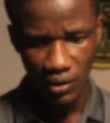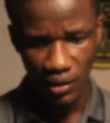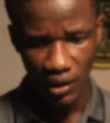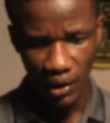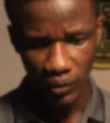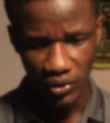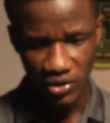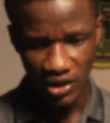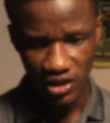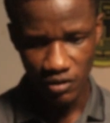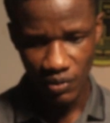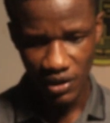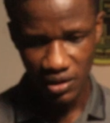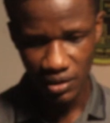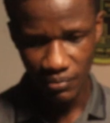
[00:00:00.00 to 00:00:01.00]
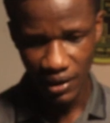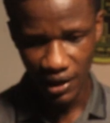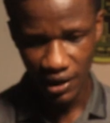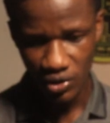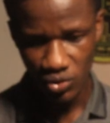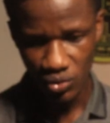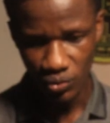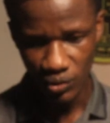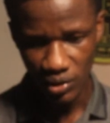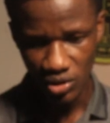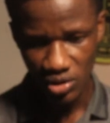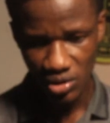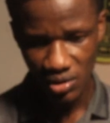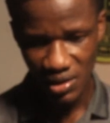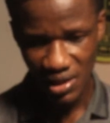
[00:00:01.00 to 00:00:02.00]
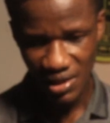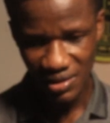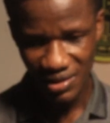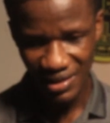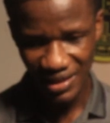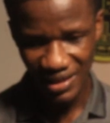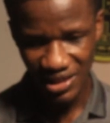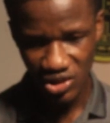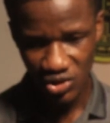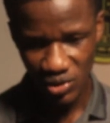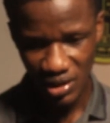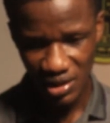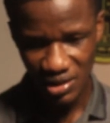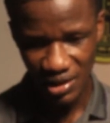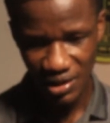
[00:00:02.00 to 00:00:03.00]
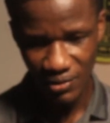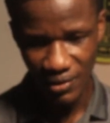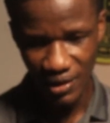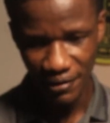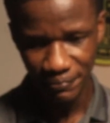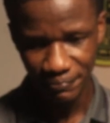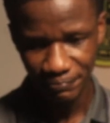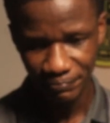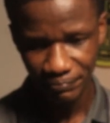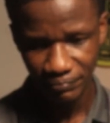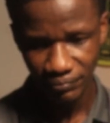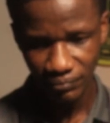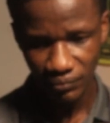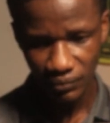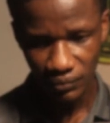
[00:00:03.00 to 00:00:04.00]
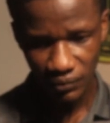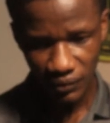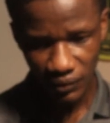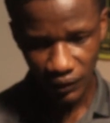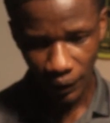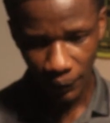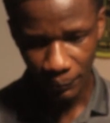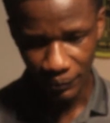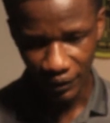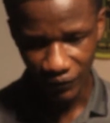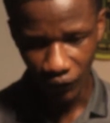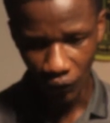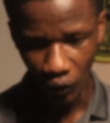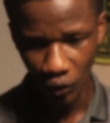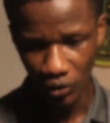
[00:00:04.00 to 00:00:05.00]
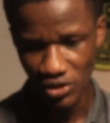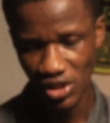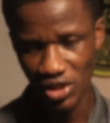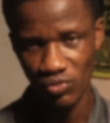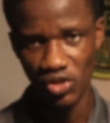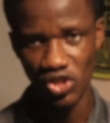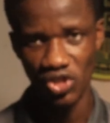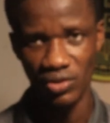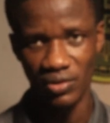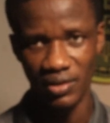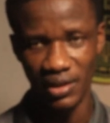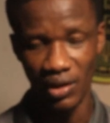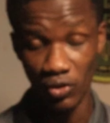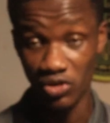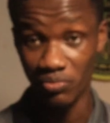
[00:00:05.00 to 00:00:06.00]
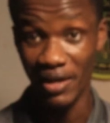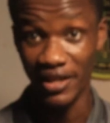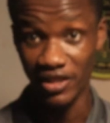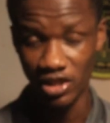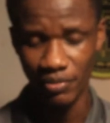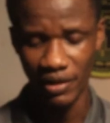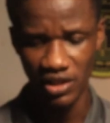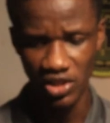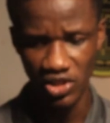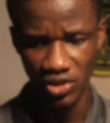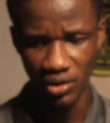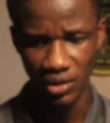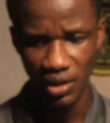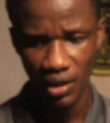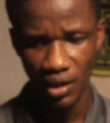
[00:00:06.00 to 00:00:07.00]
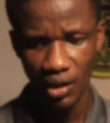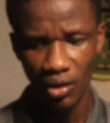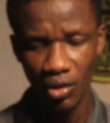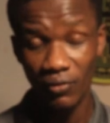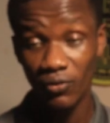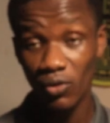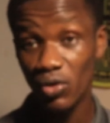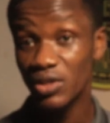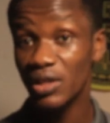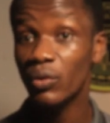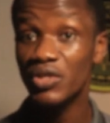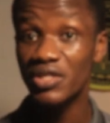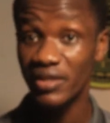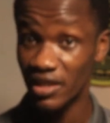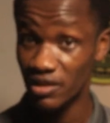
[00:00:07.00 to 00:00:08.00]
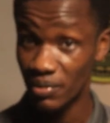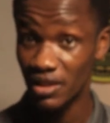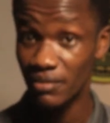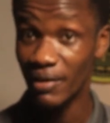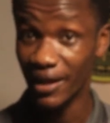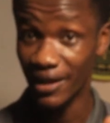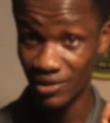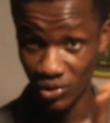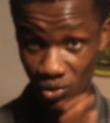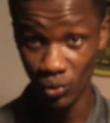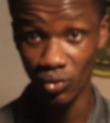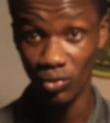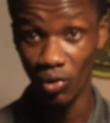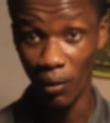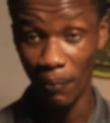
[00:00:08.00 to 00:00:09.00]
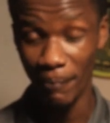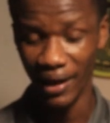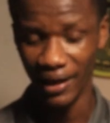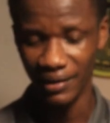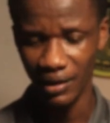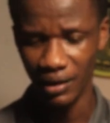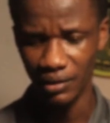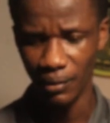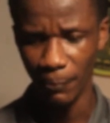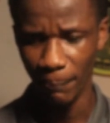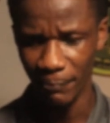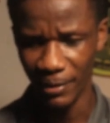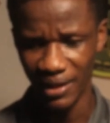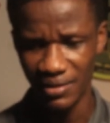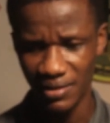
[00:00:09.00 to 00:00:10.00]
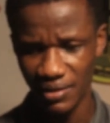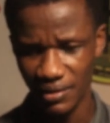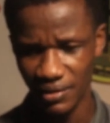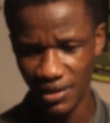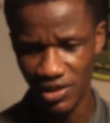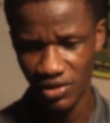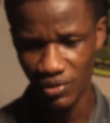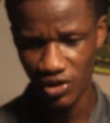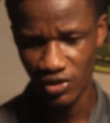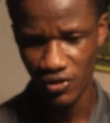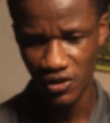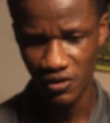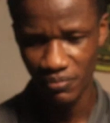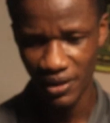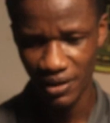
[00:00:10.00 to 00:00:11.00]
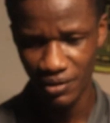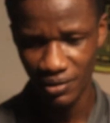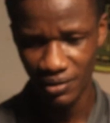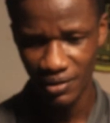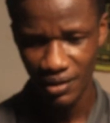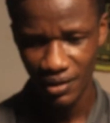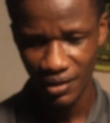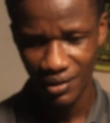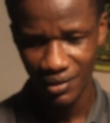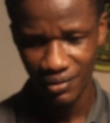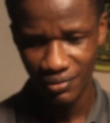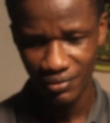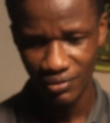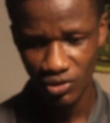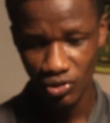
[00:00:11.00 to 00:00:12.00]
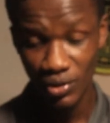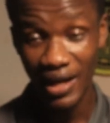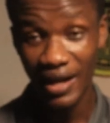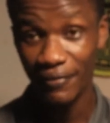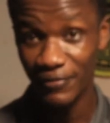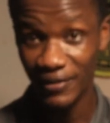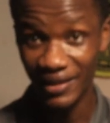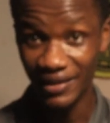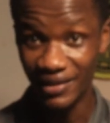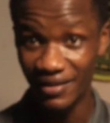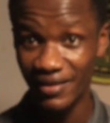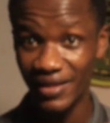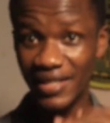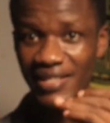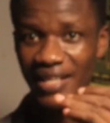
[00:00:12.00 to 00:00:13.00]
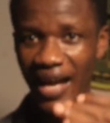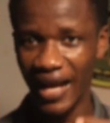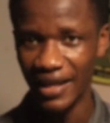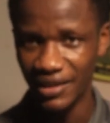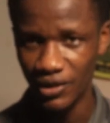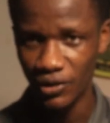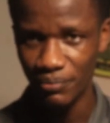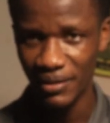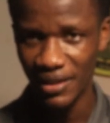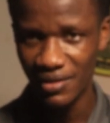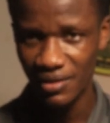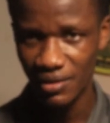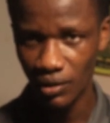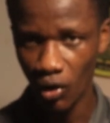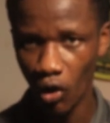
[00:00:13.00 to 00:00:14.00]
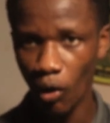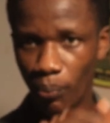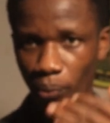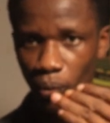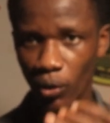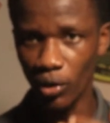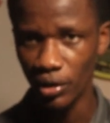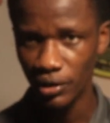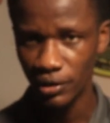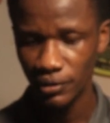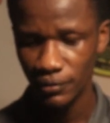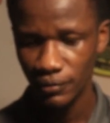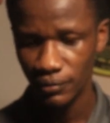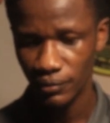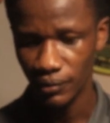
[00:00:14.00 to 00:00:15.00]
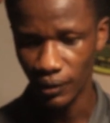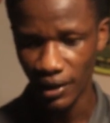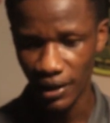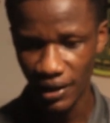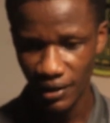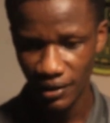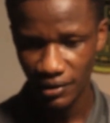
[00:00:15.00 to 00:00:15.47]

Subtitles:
I was expecting the market to retrace into this area before continuation. That was my expectation. Of course, I was still expecting market to come back down, but this retracement should have increased a little bit upward okay,